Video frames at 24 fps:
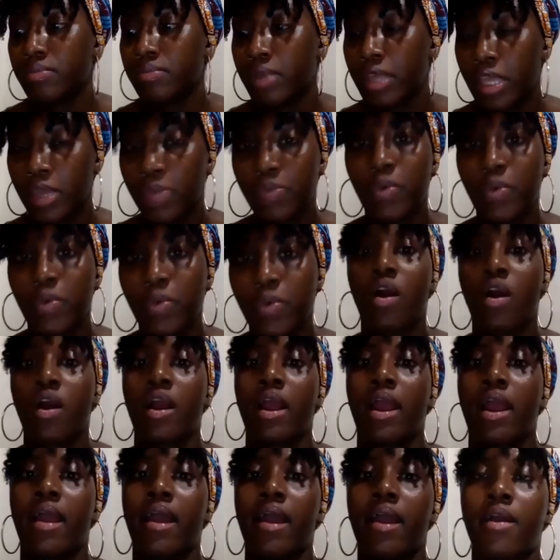people
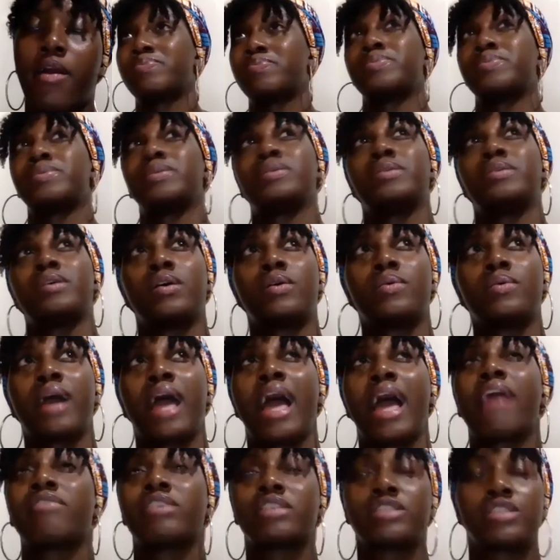are
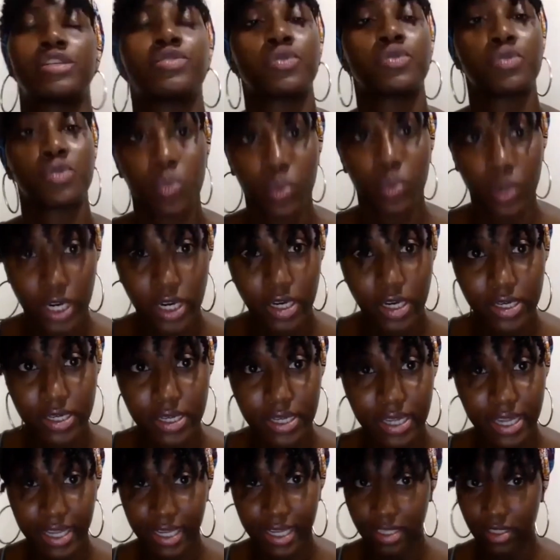having to do the work
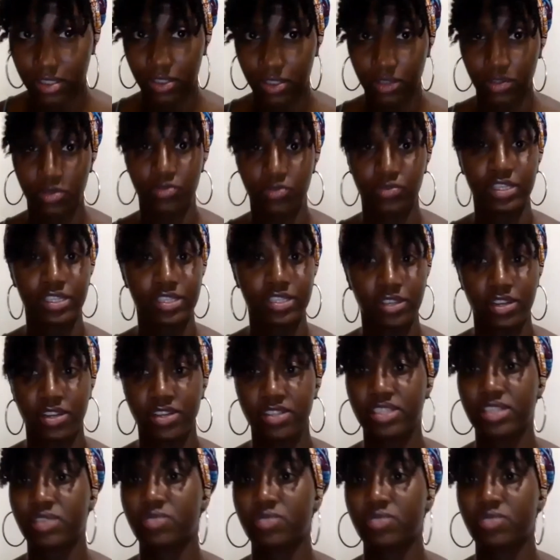and to do research and